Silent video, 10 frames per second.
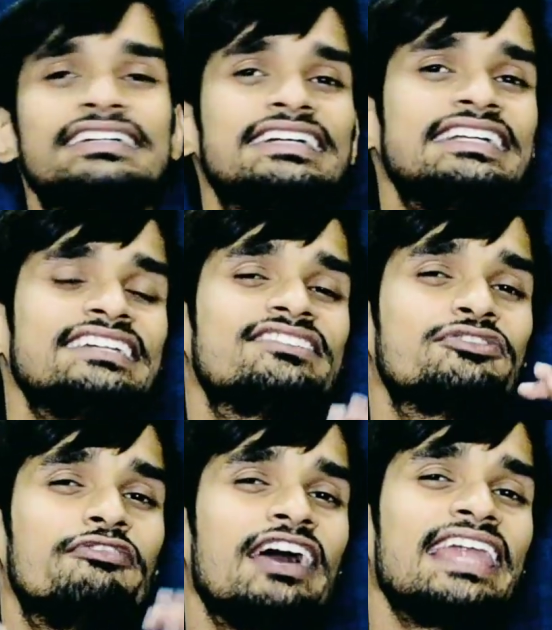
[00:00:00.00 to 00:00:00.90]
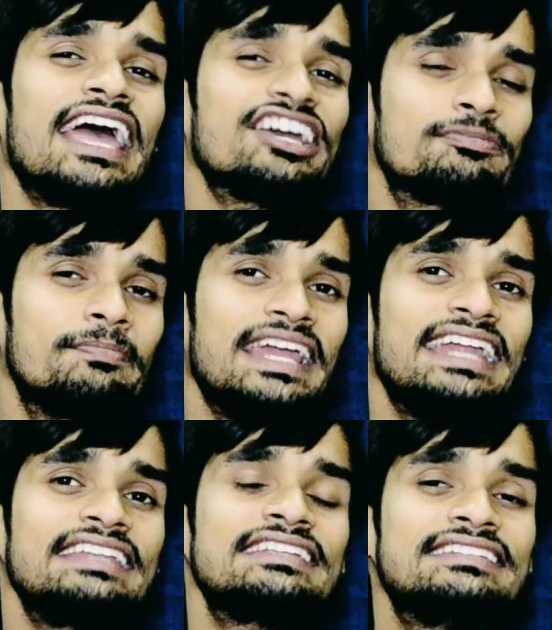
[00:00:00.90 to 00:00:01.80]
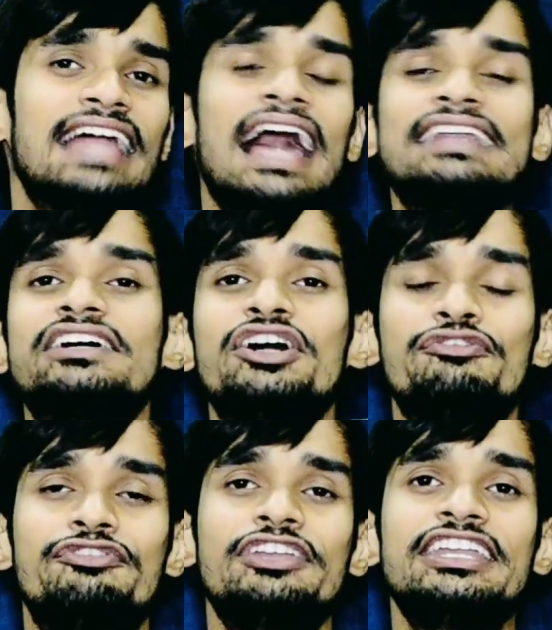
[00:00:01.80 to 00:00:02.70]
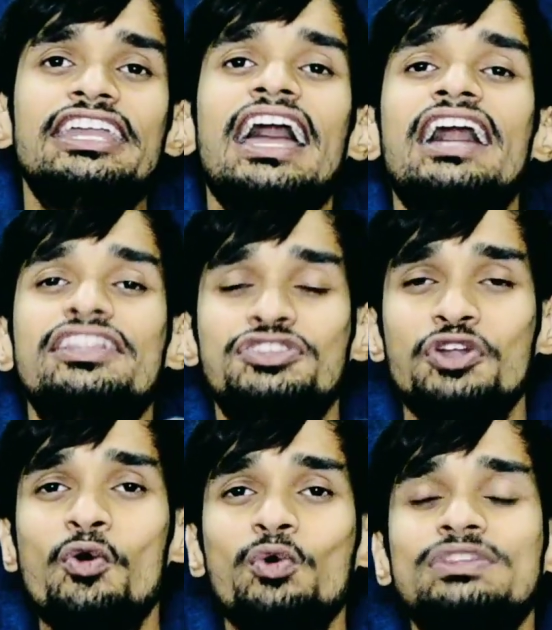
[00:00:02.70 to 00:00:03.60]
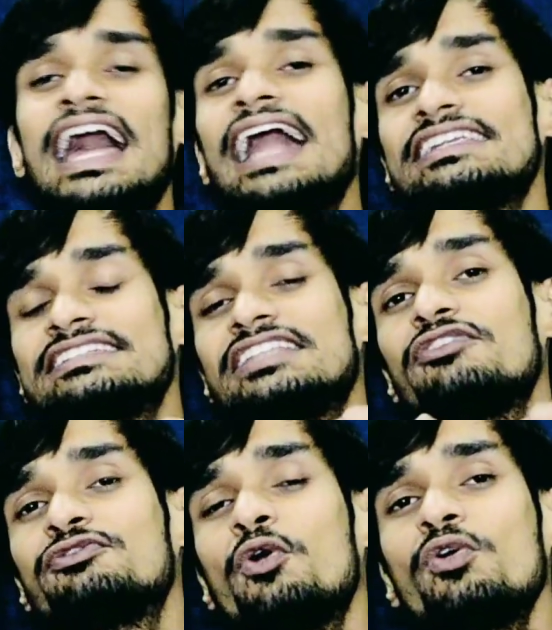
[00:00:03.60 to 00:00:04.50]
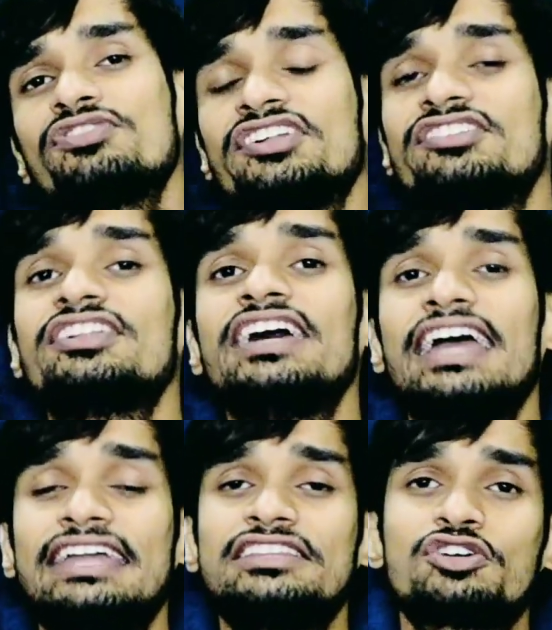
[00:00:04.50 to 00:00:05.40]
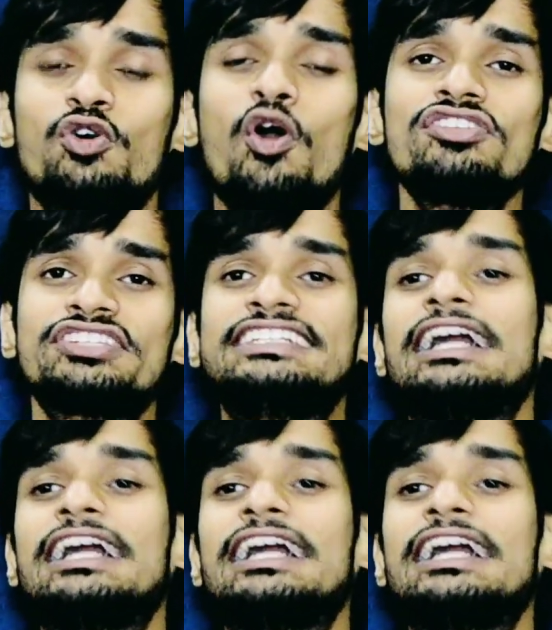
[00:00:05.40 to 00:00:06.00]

It is well explained that we know that the forces in the cos theta